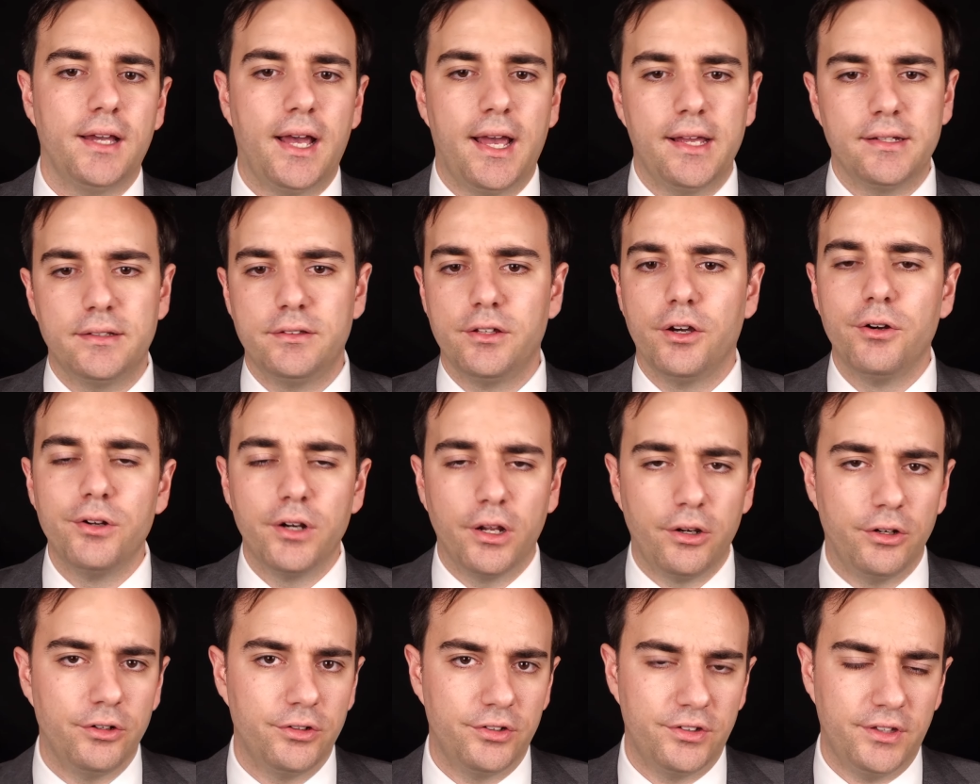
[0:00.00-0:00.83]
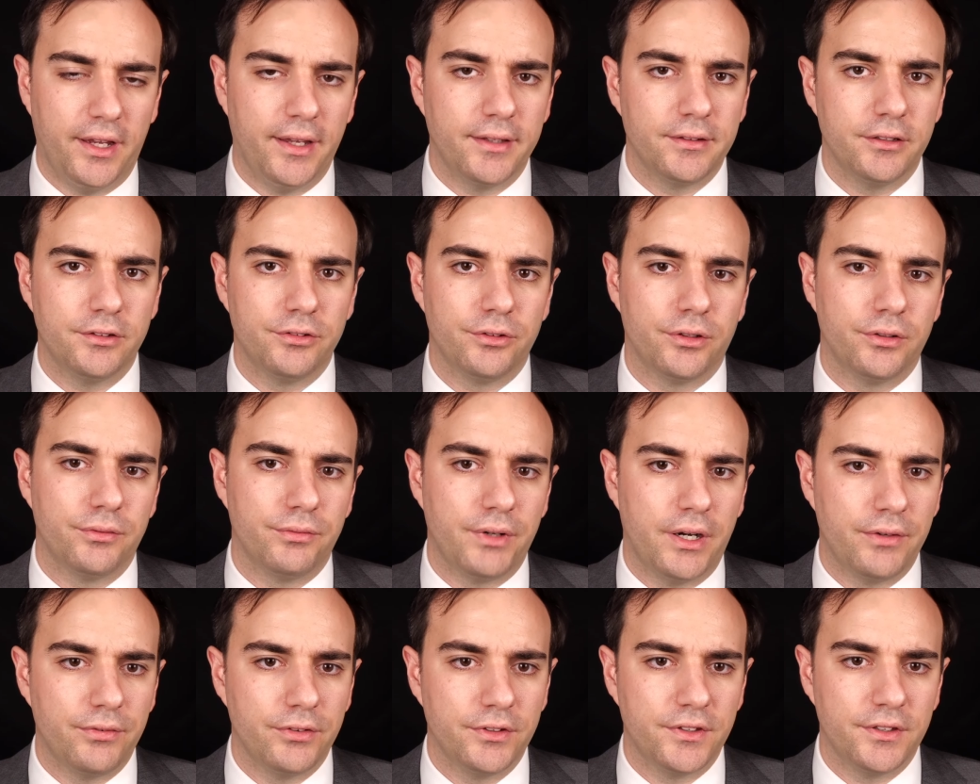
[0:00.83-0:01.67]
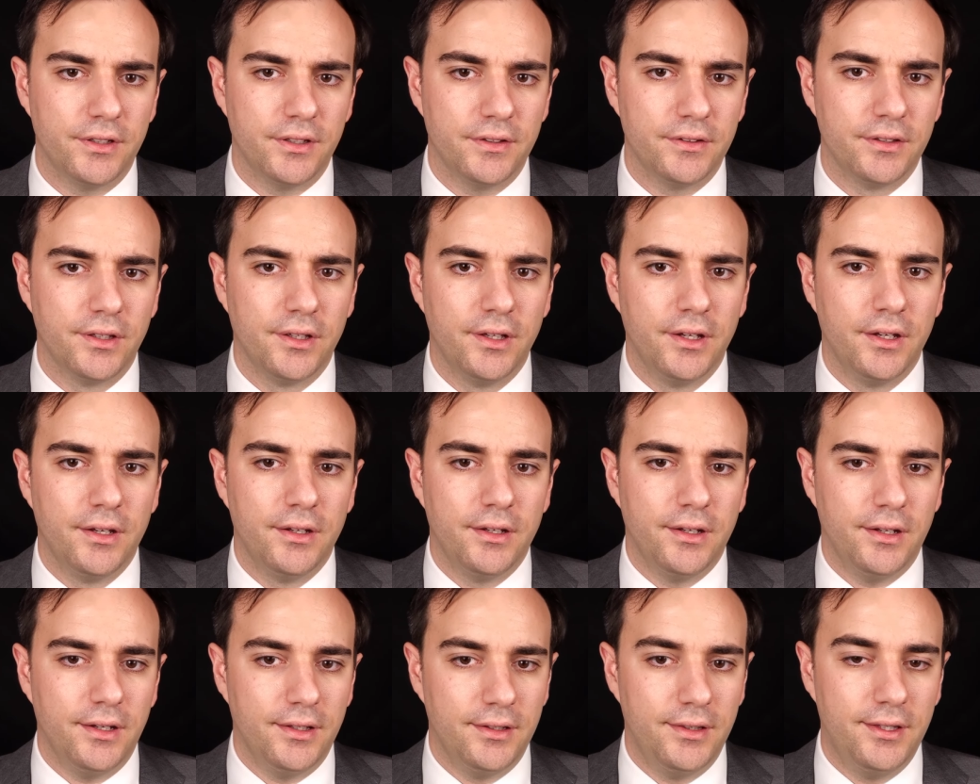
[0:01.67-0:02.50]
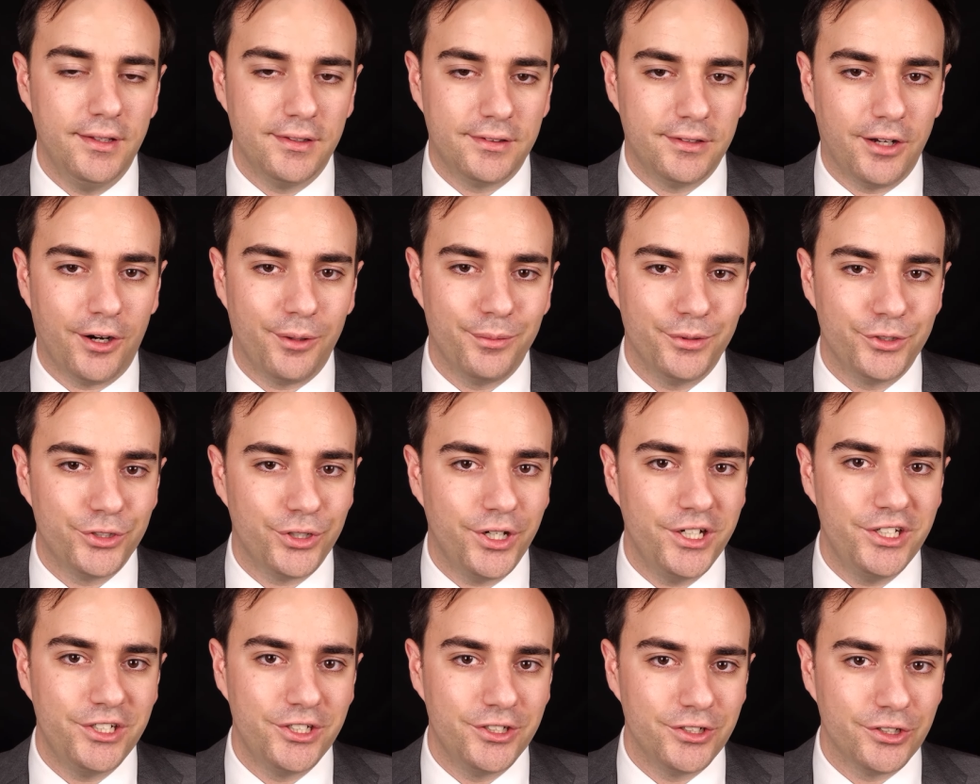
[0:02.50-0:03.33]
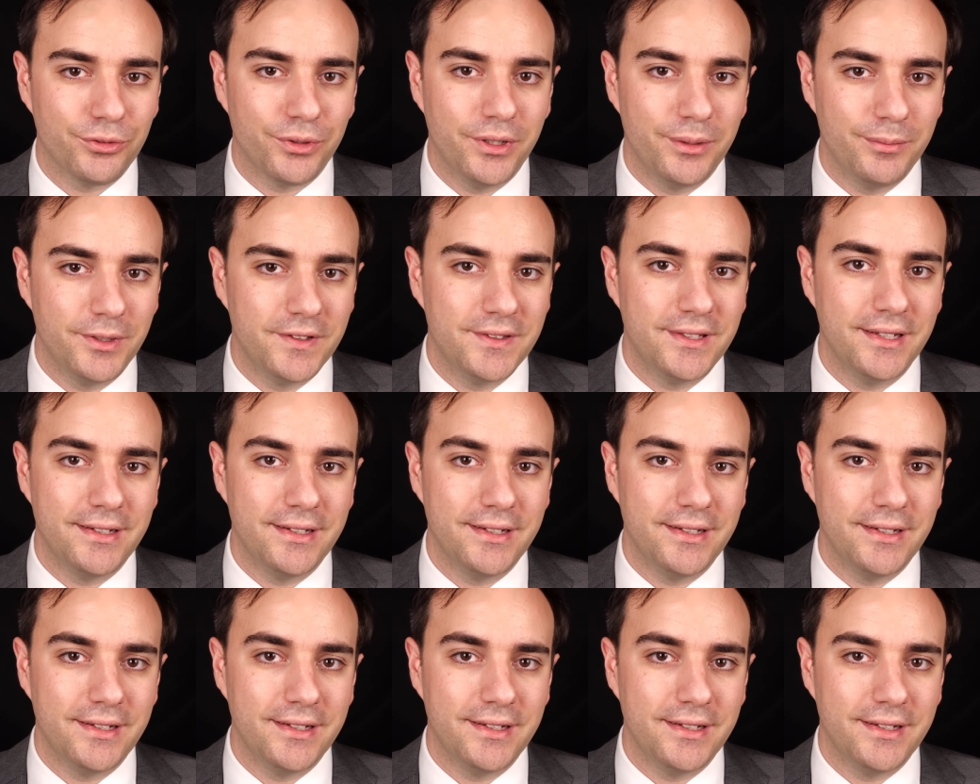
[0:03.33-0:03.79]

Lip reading: I don't understand the sort of references in this arbitration agreement.